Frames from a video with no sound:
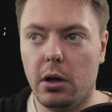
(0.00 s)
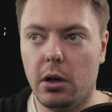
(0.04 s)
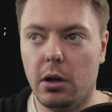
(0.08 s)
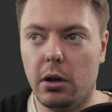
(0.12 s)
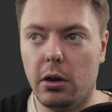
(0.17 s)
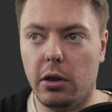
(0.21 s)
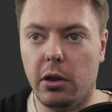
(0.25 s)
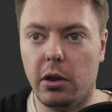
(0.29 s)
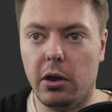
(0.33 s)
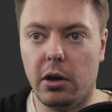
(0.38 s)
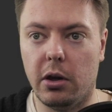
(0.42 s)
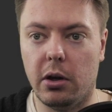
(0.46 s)

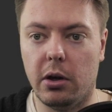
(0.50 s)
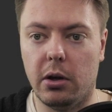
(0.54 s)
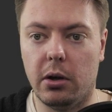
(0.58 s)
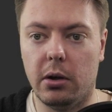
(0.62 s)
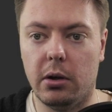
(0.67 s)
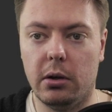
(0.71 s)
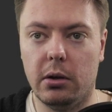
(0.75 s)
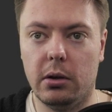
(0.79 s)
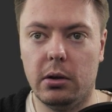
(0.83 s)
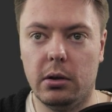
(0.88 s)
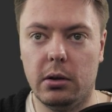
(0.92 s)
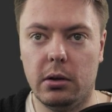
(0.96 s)
the,
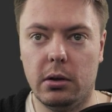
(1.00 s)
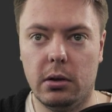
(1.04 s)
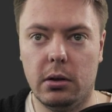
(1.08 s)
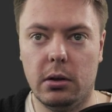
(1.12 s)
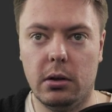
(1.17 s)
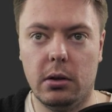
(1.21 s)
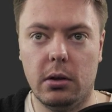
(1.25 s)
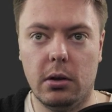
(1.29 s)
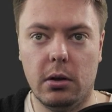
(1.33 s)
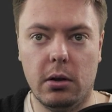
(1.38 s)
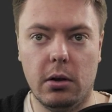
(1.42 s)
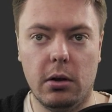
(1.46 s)

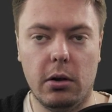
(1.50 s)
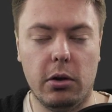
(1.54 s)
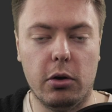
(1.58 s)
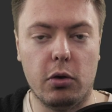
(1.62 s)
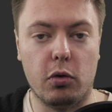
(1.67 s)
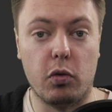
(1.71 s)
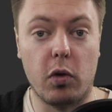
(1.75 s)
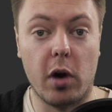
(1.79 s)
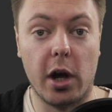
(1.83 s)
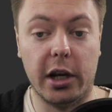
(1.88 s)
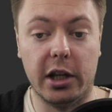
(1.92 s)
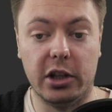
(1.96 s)
the
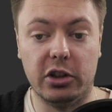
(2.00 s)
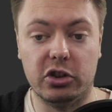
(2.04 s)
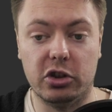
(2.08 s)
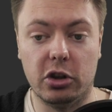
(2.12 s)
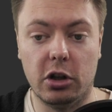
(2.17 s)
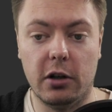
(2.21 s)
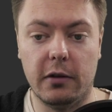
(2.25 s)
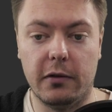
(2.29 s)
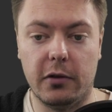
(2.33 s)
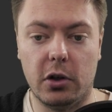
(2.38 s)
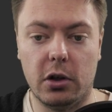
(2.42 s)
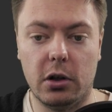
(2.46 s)
running
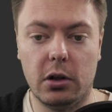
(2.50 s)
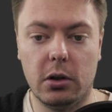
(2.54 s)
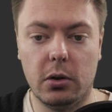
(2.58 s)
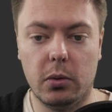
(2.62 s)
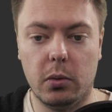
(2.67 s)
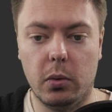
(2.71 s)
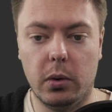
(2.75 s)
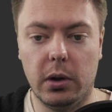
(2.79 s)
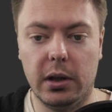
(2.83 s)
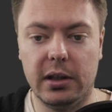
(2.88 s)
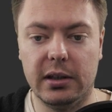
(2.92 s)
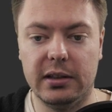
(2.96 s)
server,
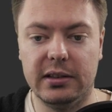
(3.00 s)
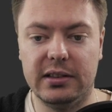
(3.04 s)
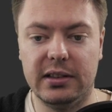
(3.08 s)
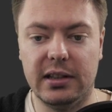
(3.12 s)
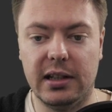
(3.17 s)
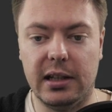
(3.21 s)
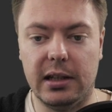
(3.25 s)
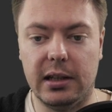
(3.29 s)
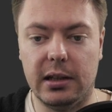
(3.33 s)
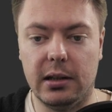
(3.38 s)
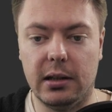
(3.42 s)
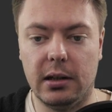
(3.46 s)
we can
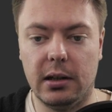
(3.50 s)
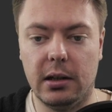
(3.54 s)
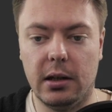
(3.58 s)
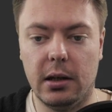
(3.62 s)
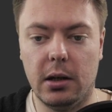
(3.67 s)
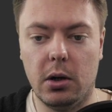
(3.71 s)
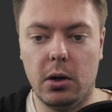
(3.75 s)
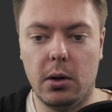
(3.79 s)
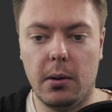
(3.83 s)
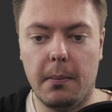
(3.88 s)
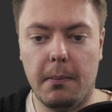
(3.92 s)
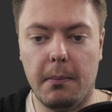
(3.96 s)
see
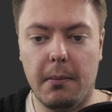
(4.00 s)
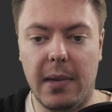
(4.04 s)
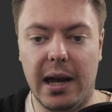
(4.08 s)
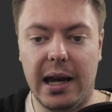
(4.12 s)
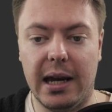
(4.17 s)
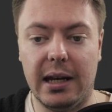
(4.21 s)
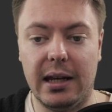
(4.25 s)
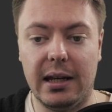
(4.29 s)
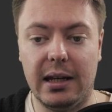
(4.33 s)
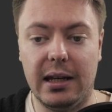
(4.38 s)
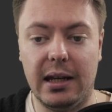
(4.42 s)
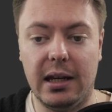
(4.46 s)
made
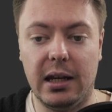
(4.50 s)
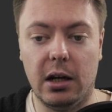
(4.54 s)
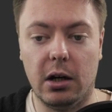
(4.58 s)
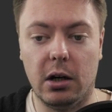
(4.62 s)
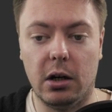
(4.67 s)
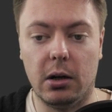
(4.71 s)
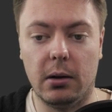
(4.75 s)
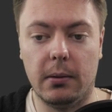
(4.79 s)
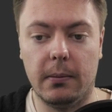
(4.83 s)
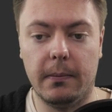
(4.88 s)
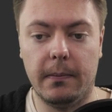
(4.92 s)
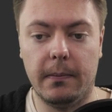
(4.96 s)
it here.